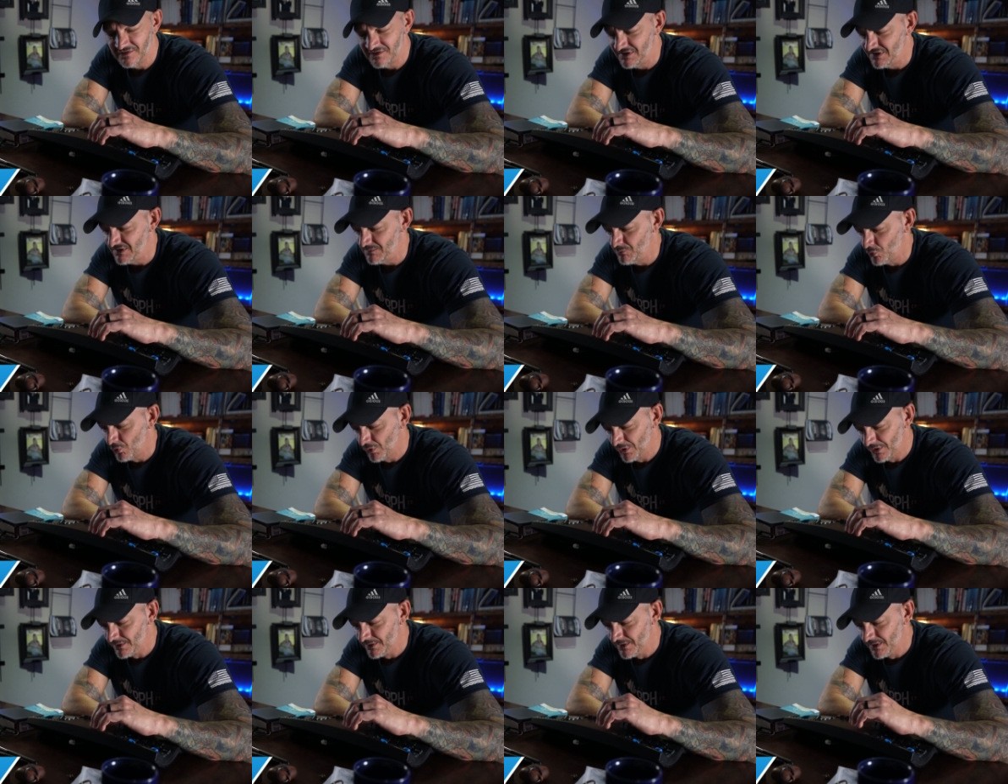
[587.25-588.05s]

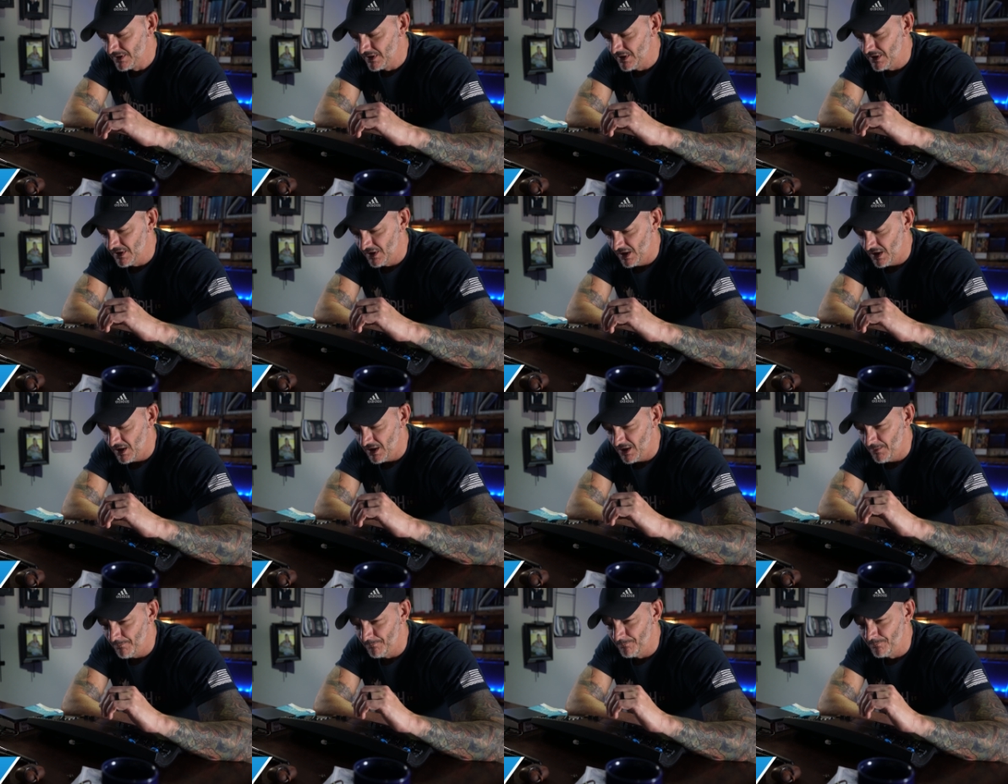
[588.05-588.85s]
keyboard.
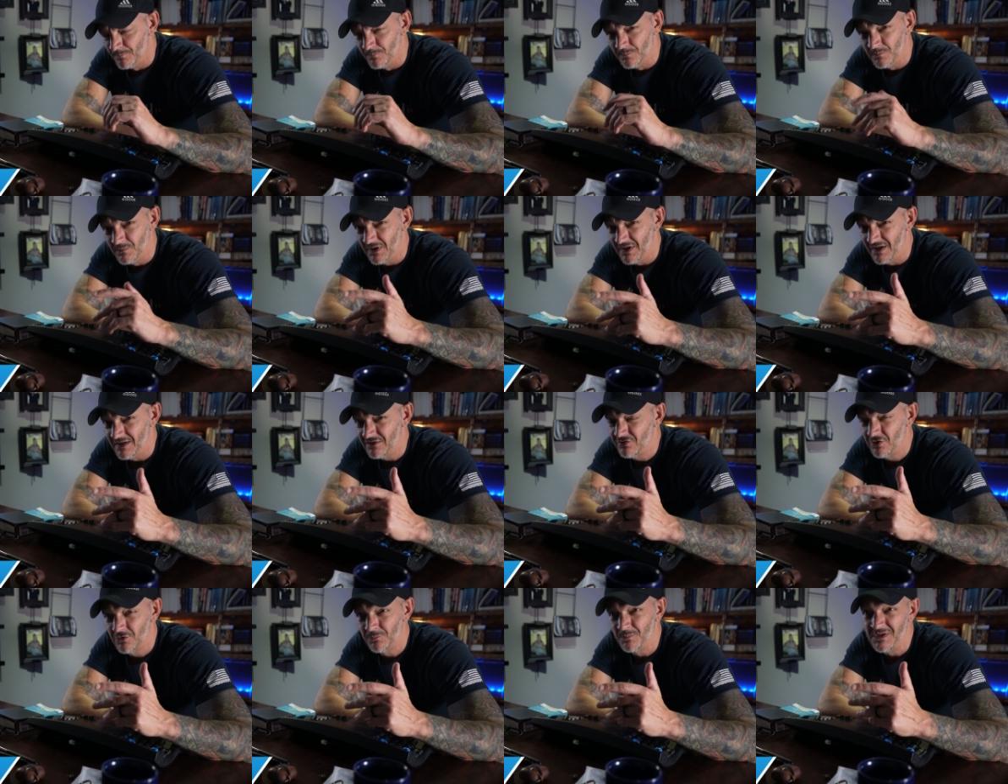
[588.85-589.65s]
Um,
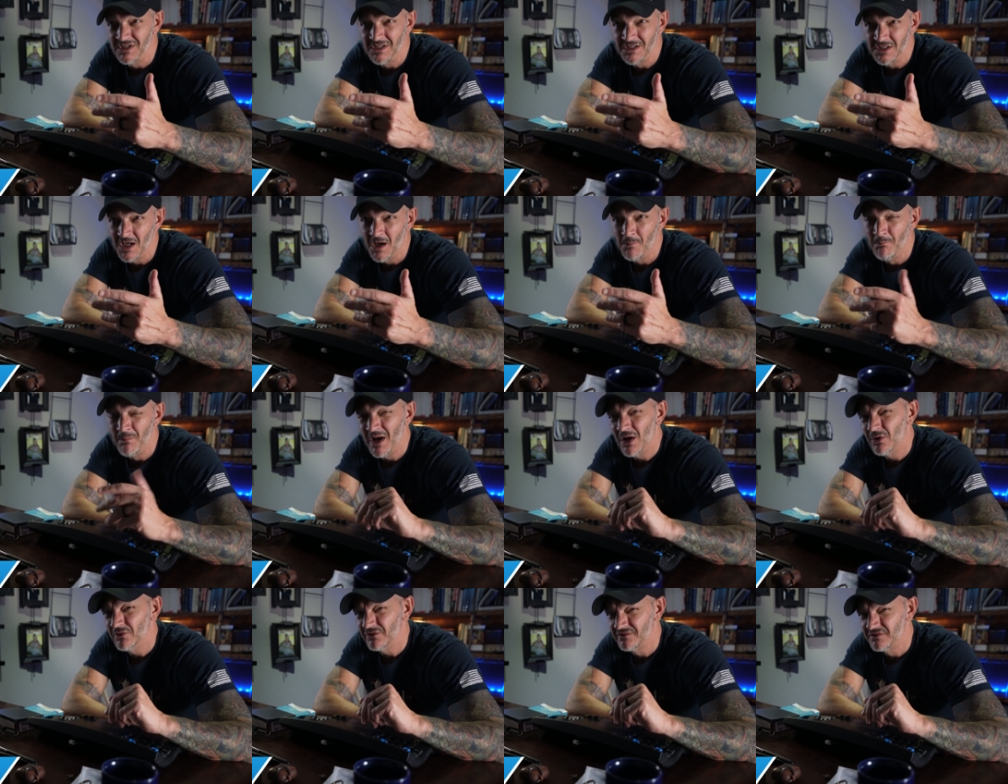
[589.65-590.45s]
it took me
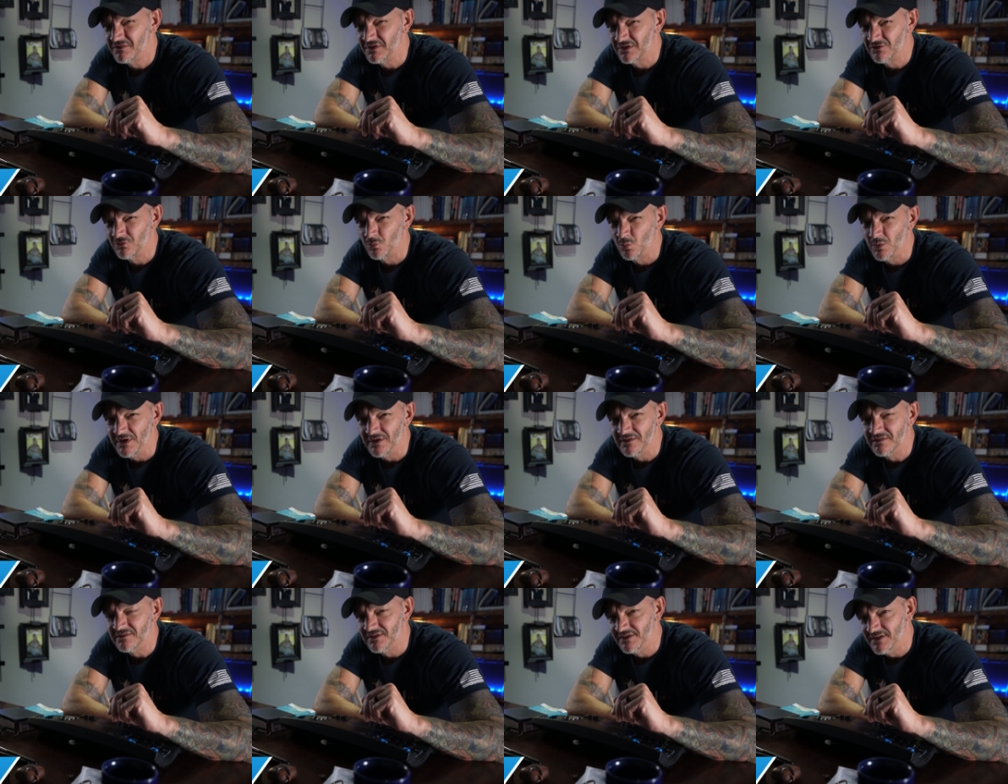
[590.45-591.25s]
about six
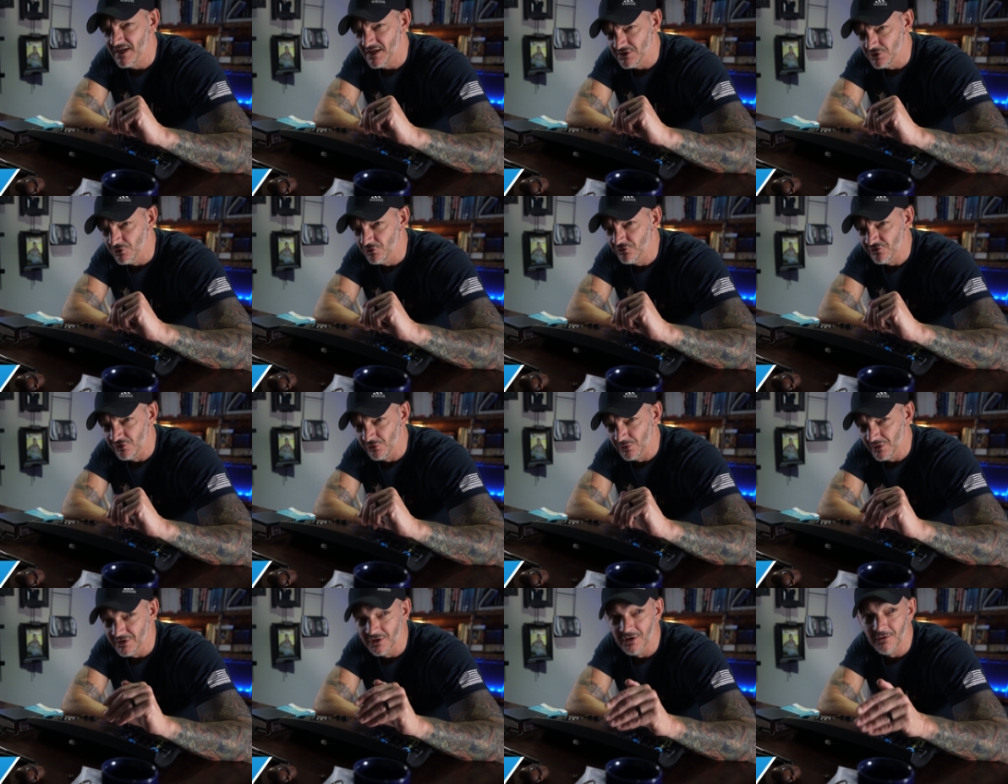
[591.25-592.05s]
weeks to get used to it.